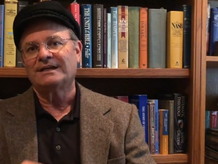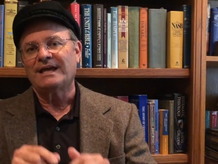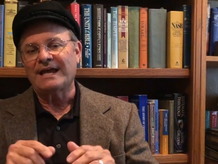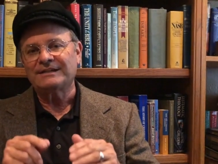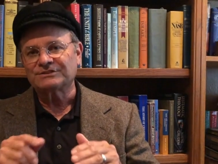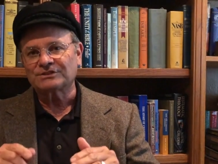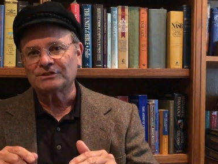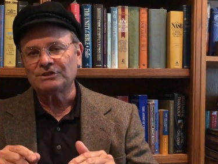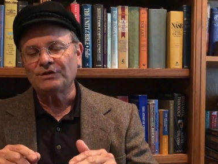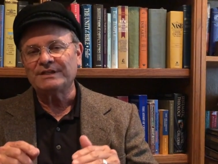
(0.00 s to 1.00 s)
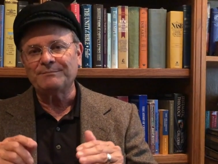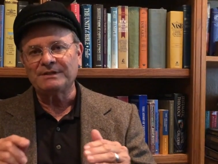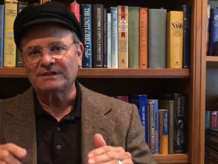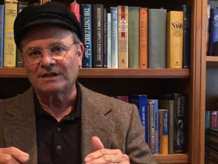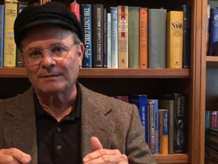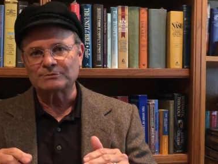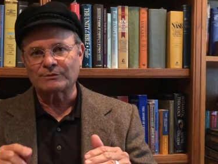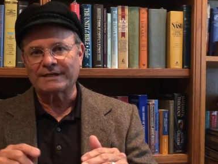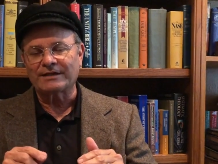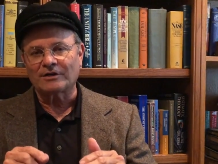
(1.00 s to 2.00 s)
And in so doing, it becomes
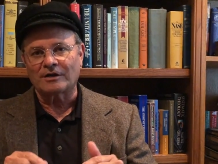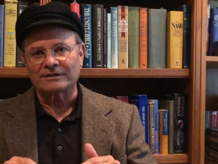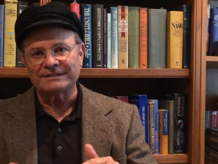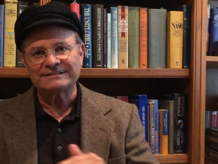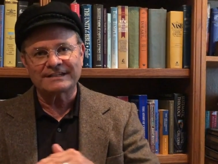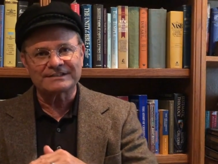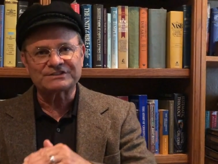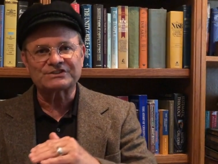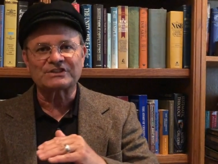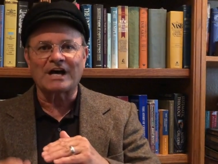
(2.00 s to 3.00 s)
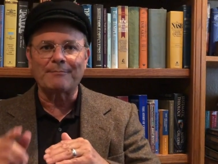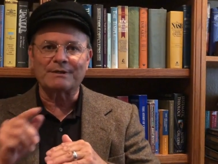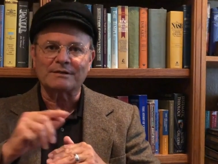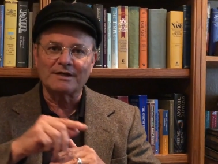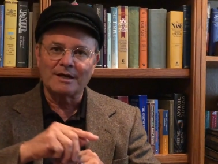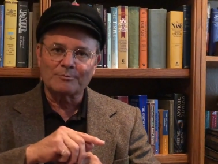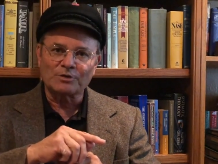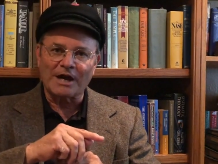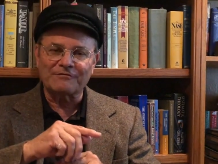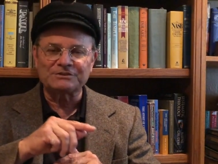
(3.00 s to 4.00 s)
what I call a telescopic
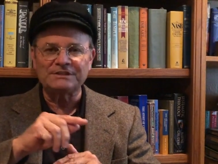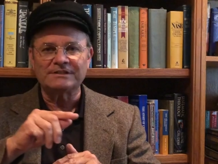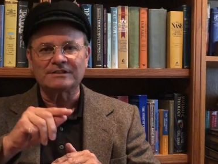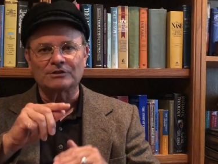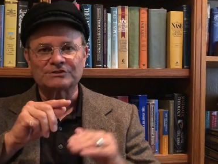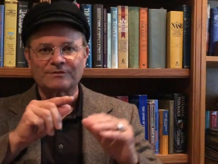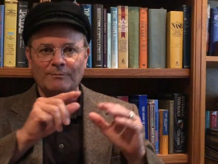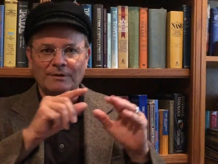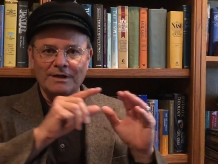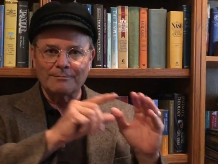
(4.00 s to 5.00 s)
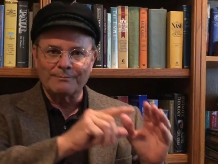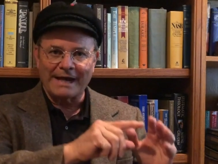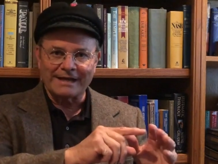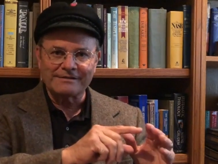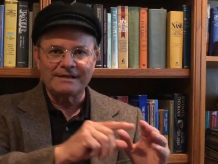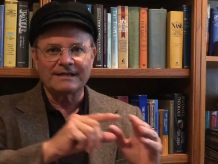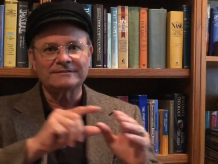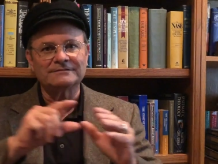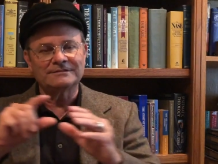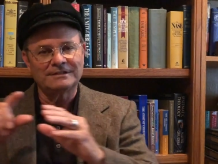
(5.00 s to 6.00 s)
prophecy that goes from back
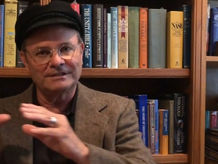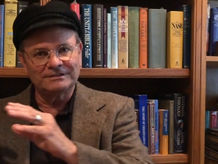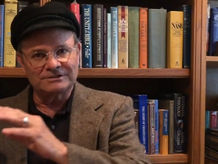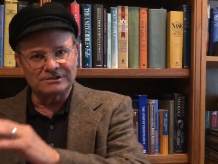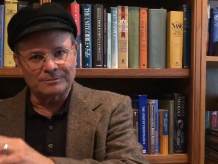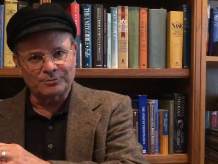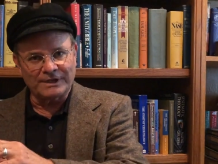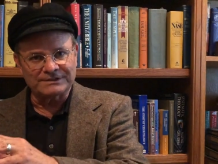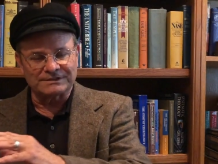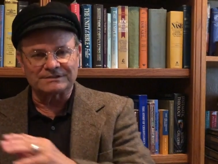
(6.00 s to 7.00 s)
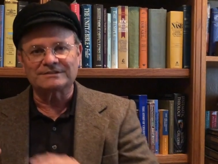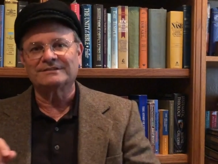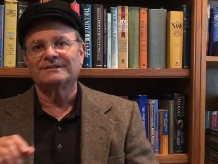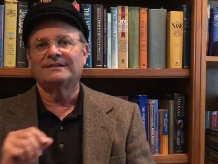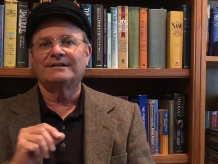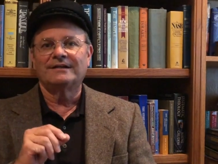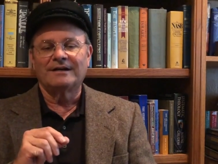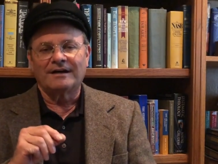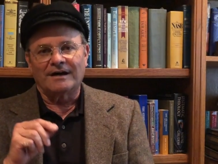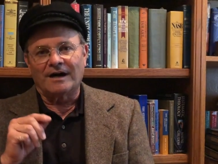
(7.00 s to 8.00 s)
then to the present.
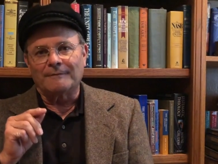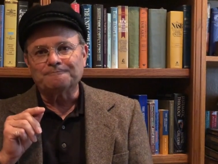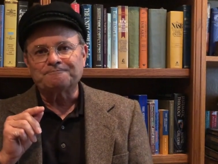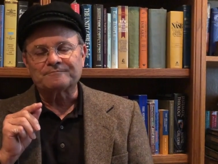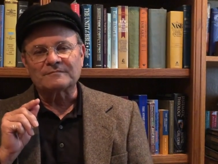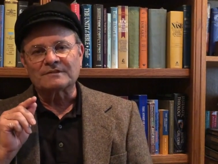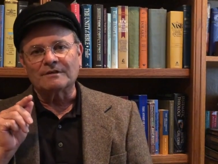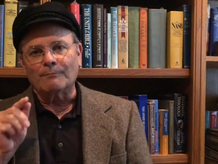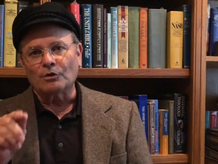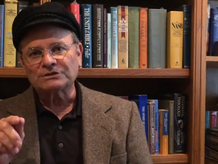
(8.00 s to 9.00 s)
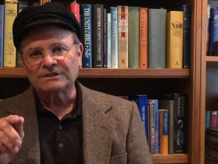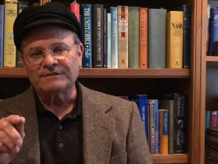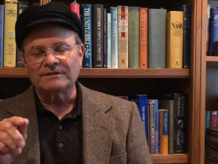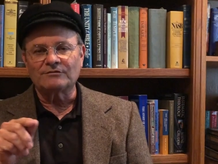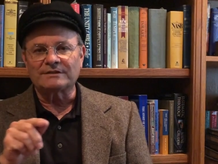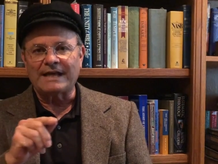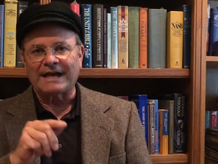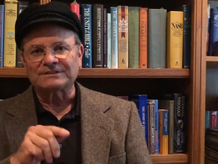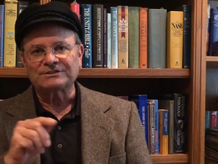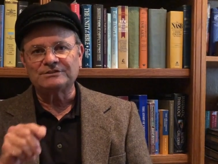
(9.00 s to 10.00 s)
The most of it
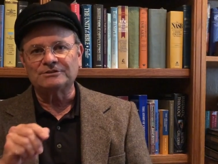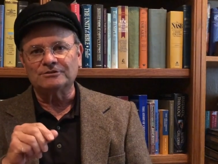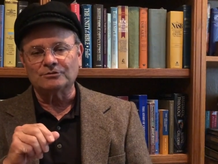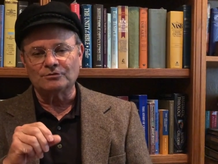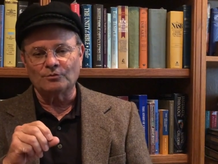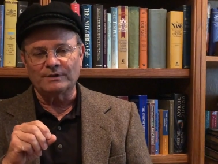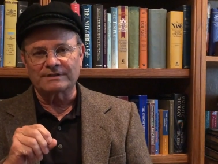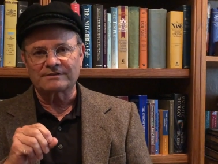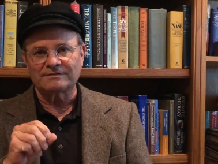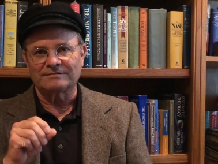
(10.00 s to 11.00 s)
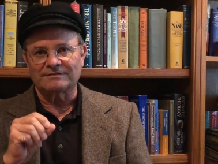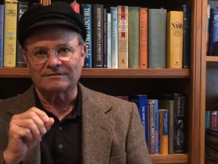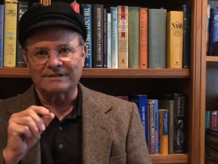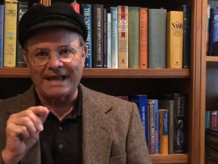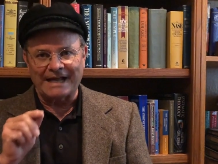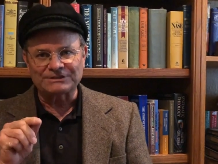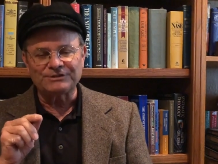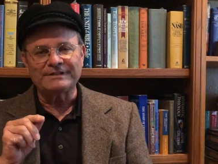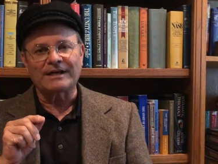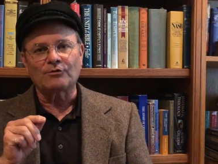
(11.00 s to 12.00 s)
has to do with
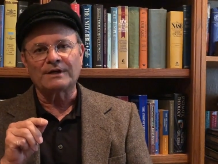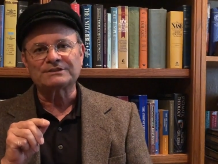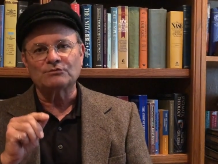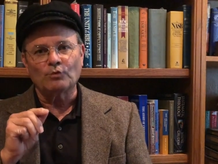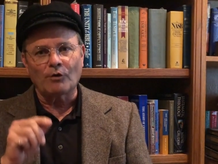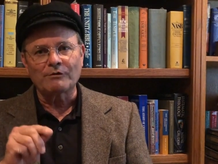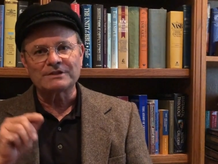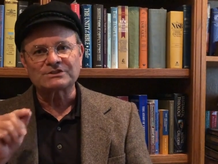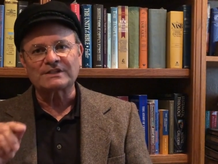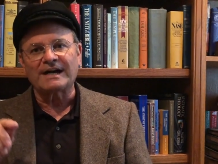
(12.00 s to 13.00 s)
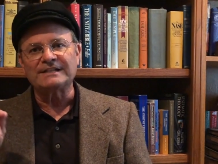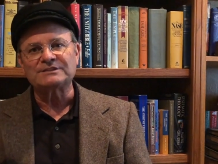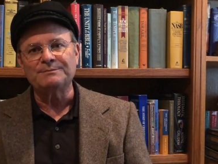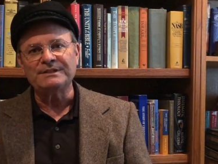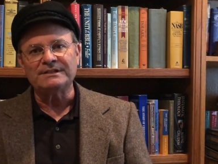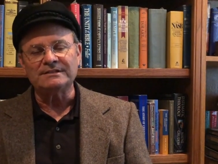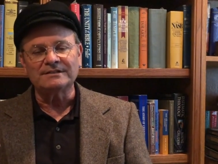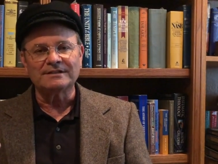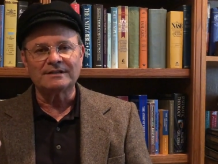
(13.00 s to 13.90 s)
answering that question, what will the signs be